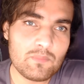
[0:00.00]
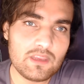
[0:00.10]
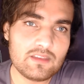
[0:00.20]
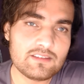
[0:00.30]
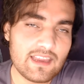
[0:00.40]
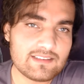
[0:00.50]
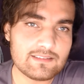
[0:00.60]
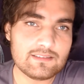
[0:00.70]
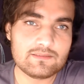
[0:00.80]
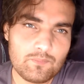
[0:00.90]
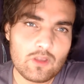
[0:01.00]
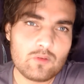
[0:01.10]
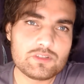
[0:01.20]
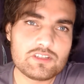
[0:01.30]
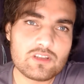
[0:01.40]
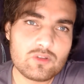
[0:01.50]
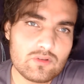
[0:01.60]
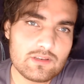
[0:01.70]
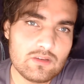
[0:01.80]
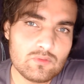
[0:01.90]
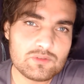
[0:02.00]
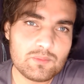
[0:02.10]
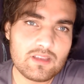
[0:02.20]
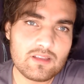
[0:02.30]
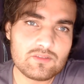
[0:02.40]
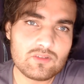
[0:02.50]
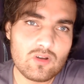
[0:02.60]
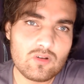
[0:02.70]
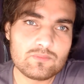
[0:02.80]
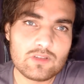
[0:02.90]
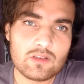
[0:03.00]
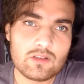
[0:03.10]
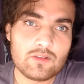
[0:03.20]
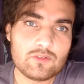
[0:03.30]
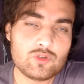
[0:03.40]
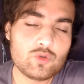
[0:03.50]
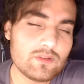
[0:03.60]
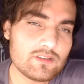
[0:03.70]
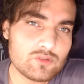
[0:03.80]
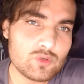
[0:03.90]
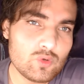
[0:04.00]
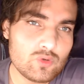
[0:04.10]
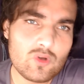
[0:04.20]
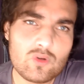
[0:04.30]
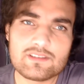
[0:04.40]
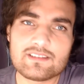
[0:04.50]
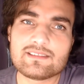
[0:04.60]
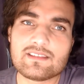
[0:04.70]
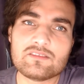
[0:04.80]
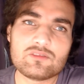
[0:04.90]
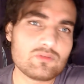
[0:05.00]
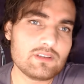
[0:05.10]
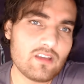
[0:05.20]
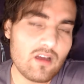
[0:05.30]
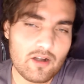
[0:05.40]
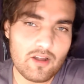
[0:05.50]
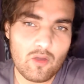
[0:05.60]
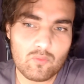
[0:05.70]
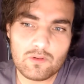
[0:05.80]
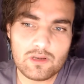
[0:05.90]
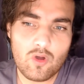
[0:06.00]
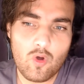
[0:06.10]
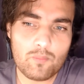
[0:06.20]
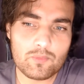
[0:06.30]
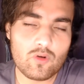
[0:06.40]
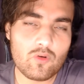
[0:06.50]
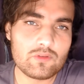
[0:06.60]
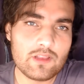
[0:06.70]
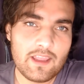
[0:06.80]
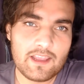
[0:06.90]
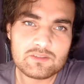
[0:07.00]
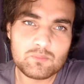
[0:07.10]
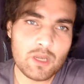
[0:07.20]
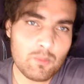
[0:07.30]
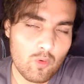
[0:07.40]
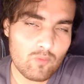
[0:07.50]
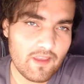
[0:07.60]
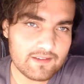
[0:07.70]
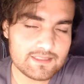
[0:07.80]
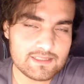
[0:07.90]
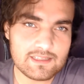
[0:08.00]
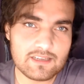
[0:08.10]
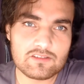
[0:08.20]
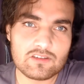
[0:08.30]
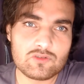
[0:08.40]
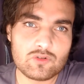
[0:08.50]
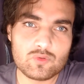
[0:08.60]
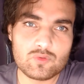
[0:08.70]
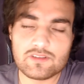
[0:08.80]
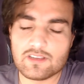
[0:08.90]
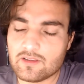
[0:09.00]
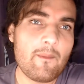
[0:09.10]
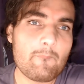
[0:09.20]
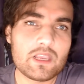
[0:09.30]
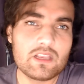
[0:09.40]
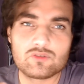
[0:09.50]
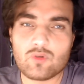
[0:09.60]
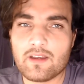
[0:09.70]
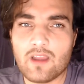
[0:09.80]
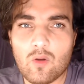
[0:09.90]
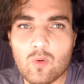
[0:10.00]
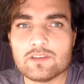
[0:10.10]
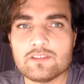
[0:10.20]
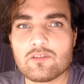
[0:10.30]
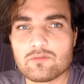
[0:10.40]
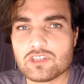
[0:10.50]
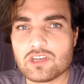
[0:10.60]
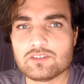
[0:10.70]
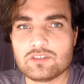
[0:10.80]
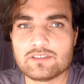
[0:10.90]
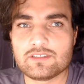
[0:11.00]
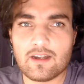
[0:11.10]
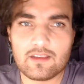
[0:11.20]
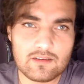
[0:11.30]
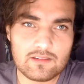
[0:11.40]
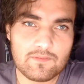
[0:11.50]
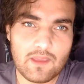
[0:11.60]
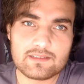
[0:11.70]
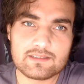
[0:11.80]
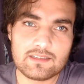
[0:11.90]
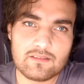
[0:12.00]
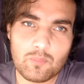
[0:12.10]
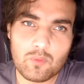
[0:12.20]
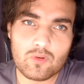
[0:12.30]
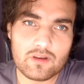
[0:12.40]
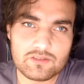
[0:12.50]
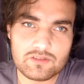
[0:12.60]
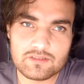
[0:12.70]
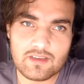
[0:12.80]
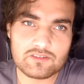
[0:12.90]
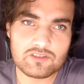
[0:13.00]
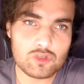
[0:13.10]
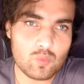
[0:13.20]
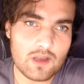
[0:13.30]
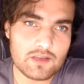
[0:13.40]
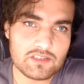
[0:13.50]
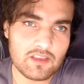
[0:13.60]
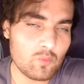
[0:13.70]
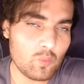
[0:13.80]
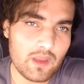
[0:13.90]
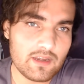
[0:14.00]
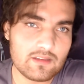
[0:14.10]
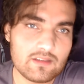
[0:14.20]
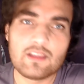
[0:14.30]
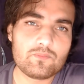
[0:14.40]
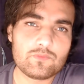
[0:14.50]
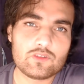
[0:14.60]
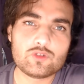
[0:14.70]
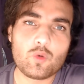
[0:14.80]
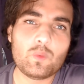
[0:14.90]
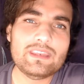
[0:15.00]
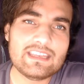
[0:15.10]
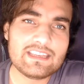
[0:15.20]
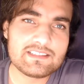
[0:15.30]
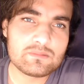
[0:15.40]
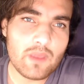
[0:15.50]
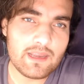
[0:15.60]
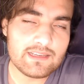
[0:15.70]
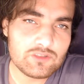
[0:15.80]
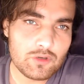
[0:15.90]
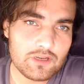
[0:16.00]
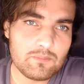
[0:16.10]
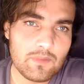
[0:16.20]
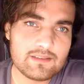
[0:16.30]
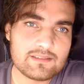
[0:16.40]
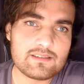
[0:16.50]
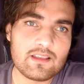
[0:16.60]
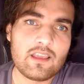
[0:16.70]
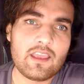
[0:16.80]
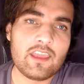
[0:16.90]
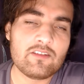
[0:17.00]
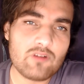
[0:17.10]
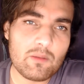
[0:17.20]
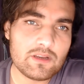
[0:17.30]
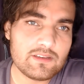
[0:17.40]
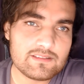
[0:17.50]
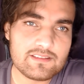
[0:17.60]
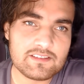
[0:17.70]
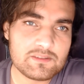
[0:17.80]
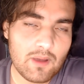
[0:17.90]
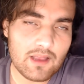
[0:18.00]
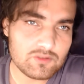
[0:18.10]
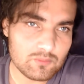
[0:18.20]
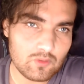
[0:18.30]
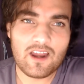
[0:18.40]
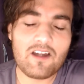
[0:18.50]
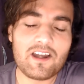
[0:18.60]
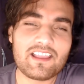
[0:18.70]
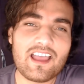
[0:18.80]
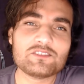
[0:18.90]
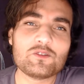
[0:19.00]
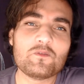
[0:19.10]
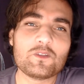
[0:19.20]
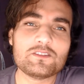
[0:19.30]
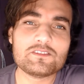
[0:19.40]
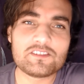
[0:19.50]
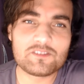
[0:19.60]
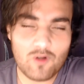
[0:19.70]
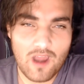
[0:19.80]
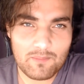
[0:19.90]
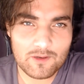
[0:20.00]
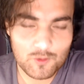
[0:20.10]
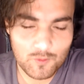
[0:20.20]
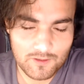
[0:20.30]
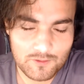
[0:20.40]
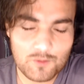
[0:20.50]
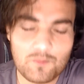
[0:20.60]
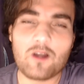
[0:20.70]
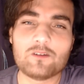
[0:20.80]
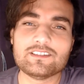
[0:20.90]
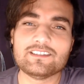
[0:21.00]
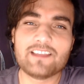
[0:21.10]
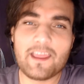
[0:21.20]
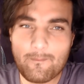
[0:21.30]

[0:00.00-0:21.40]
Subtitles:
being deadly, which is a good news, because, you know, doing the two doses is really hard. I really hope, you know, as many more vaccines gets introduced, because right now only the rich countries are getting the vaccine. The poor countries are just watching and waiting. So we need as many treatments and remedies as possible. All right, guys, don't forget to subscribe and tune in tomorrow. Till then,